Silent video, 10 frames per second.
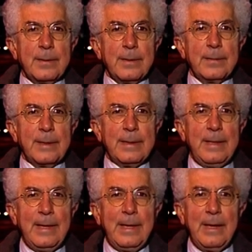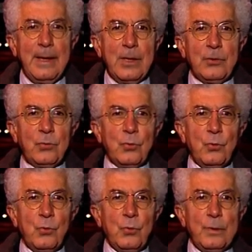The key
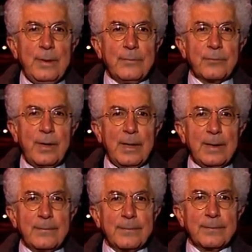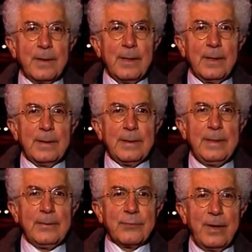to Israel's
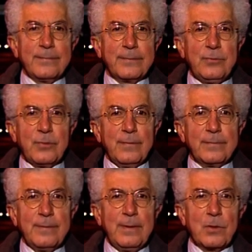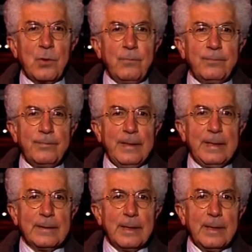intransigence in the
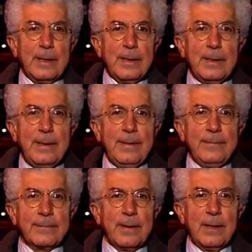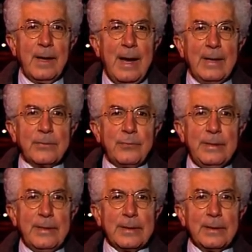conflict is
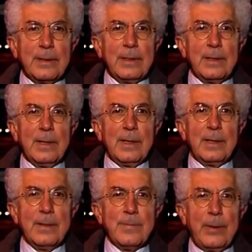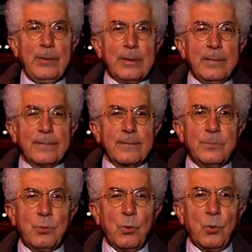uncritical American
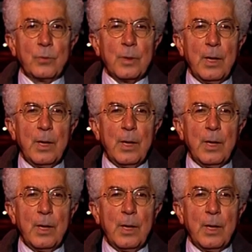support.